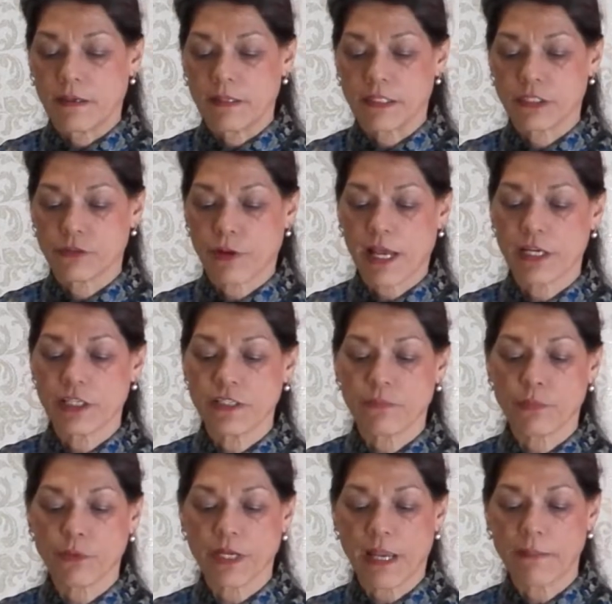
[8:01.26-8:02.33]
Strategies of
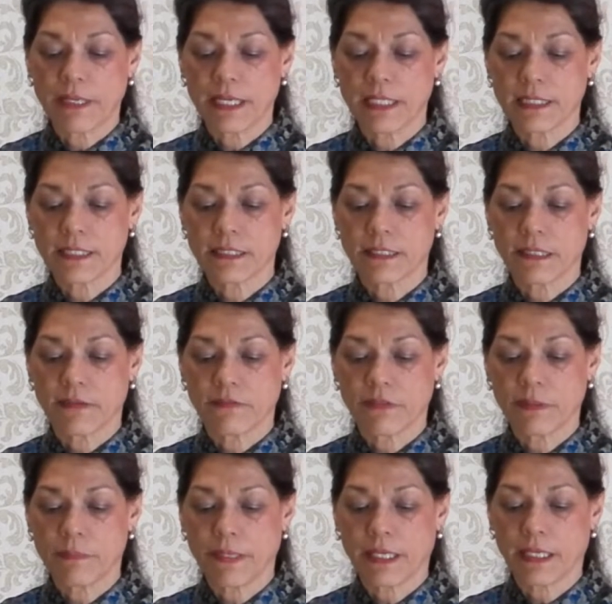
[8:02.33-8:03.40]
preeminence,
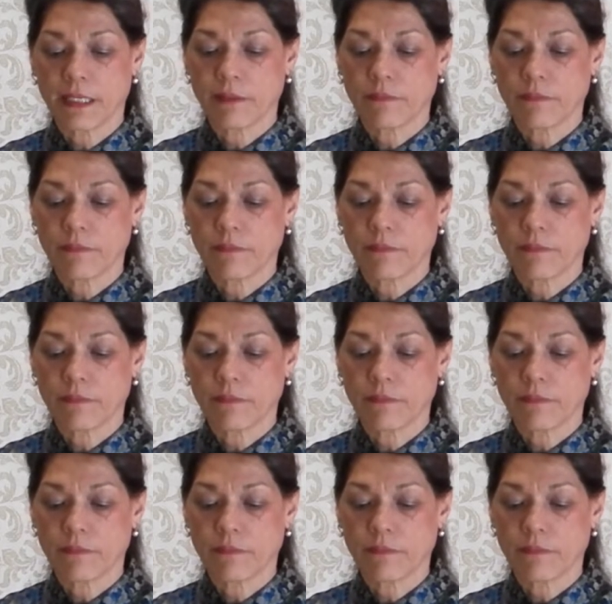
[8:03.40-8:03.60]
flipping,